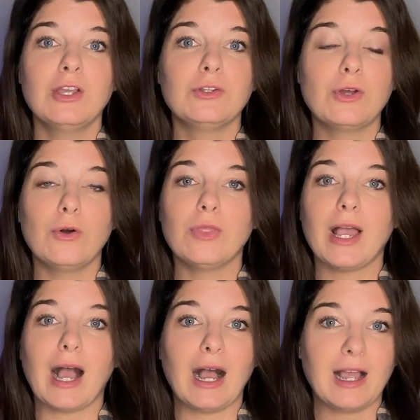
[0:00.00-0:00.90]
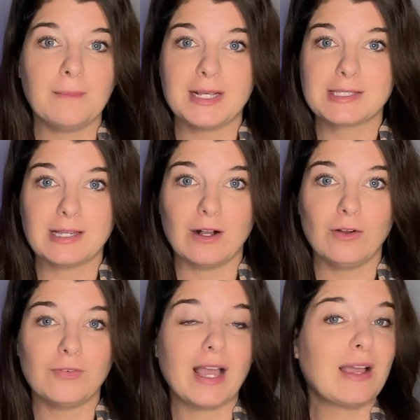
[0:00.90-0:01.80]
Know that I
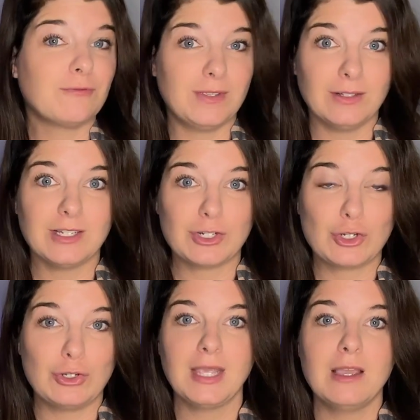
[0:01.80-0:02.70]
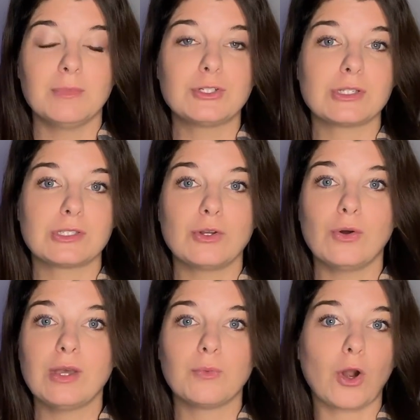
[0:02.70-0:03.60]
myself feel it too, but just know
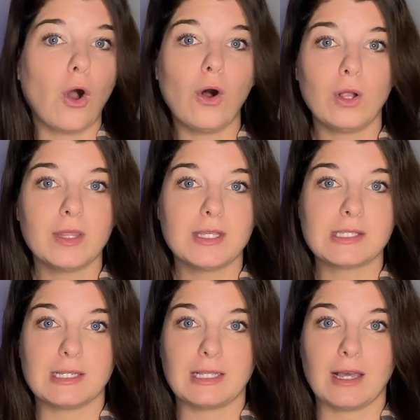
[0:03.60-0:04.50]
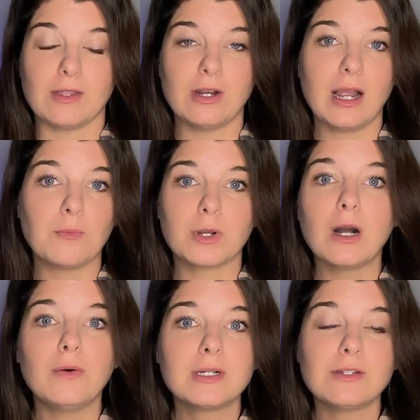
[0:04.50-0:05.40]
that we're all in this together and we're
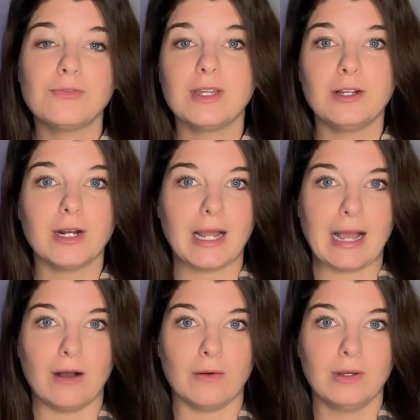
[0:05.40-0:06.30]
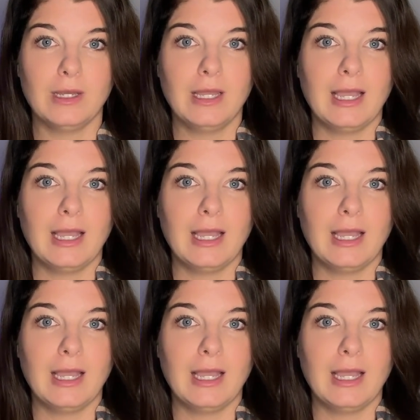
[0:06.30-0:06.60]
going to figure it out.